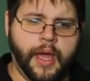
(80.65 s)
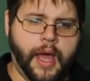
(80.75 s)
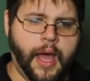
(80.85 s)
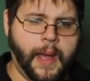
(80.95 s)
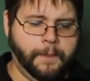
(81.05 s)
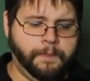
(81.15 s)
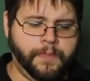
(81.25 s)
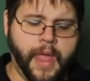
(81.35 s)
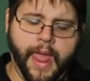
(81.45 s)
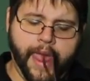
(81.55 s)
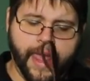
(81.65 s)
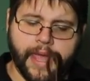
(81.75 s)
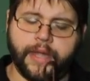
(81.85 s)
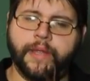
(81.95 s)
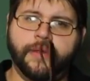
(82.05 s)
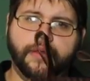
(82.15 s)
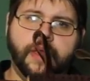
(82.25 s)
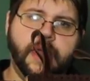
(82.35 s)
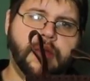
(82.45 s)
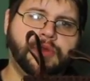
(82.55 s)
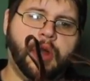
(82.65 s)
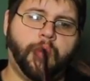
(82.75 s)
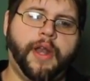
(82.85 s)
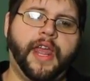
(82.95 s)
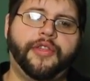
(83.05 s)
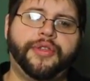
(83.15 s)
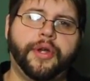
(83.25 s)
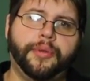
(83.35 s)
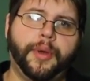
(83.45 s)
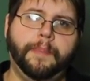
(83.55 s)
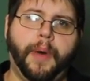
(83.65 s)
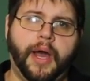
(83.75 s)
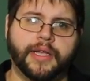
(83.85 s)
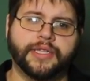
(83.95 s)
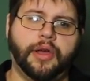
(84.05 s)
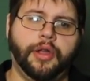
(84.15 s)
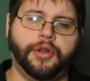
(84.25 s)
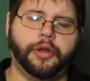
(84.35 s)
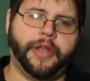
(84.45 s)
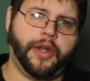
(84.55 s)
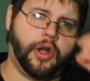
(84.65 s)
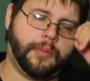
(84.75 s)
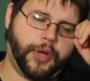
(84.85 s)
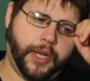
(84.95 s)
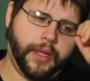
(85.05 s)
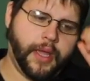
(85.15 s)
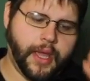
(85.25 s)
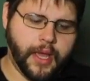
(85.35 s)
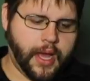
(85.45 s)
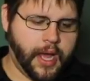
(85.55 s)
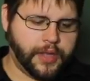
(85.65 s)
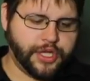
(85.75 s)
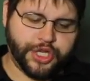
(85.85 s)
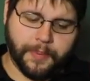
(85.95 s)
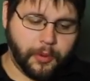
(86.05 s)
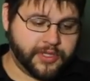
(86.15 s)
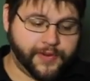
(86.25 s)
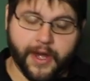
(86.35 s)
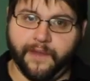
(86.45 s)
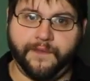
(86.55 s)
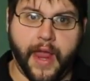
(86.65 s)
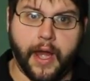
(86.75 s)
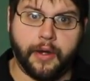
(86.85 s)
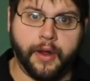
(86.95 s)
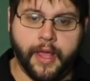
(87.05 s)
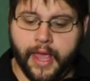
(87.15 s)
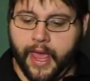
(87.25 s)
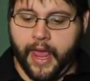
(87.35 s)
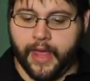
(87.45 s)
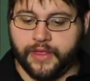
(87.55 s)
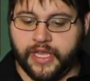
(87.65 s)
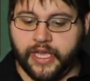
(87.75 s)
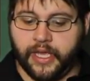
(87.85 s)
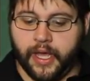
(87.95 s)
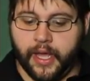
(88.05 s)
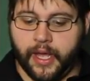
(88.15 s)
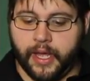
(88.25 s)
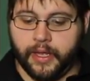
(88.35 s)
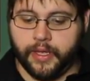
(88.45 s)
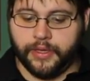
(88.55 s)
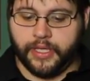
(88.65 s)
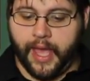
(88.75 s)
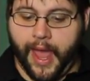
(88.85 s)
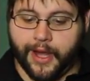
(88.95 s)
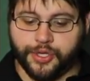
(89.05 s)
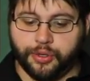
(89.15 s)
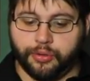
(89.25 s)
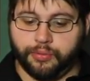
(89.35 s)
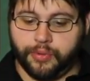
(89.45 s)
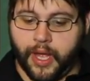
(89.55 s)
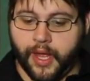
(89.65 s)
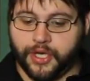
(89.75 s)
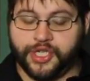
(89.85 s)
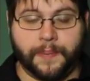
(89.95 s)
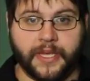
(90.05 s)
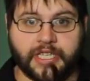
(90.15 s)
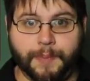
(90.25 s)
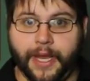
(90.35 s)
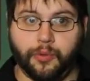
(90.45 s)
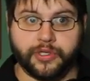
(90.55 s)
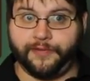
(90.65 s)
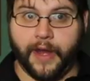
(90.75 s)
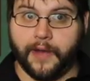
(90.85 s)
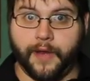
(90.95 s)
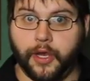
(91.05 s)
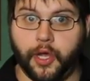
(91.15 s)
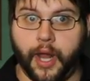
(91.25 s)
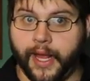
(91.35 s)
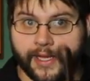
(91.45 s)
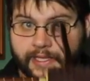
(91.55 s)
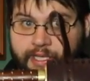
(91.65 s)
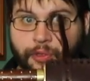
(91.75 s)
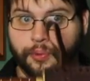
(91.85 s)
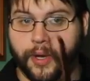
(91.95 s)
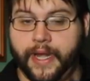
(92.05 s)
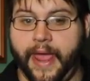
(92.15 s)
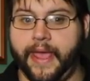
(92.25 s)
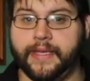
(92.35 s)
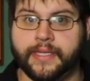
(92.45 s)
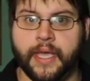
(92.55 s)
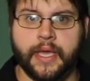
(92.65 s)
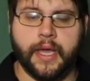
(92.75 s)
And they're running at 33 bucks on Dark Knight Armoury. The shipping was very fair, and the actual shipping speed was very, very good. I got this in 3 days.